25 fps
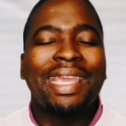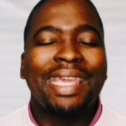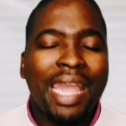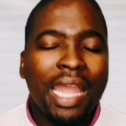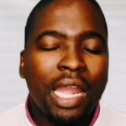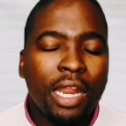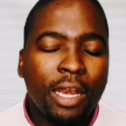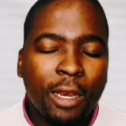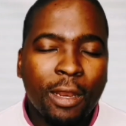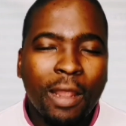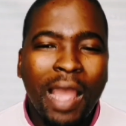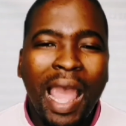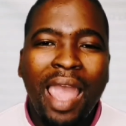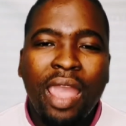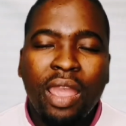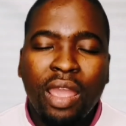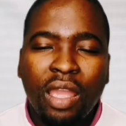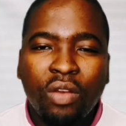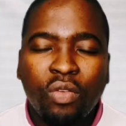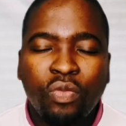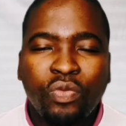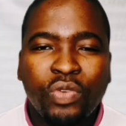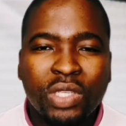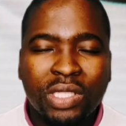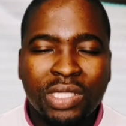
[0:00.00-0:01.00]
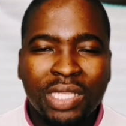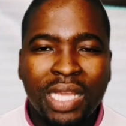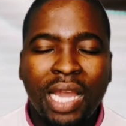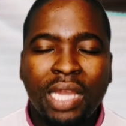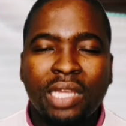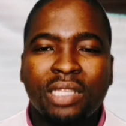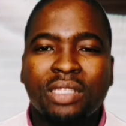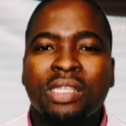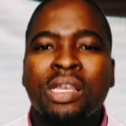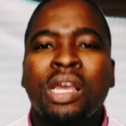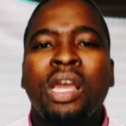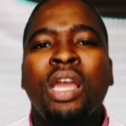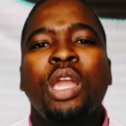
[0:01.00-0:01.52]
Again, I
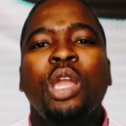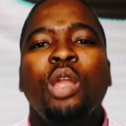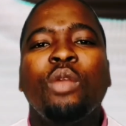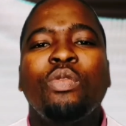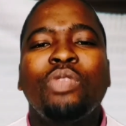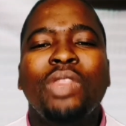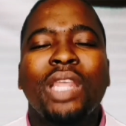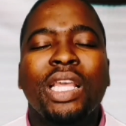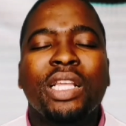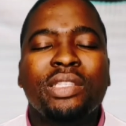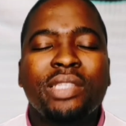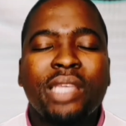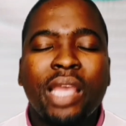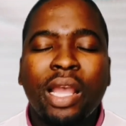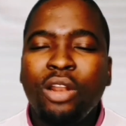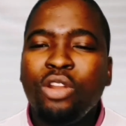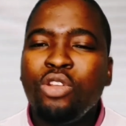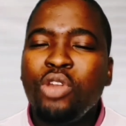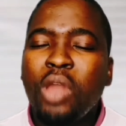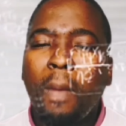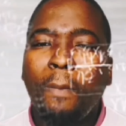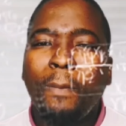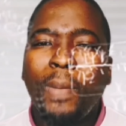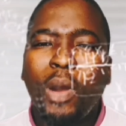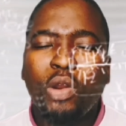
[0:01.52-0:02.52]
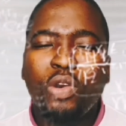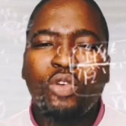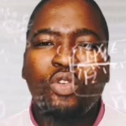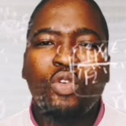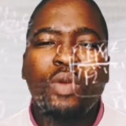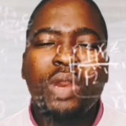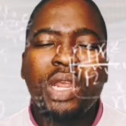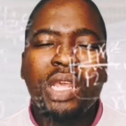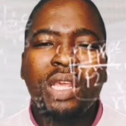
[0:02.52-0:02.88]
emphasize, if they tell you about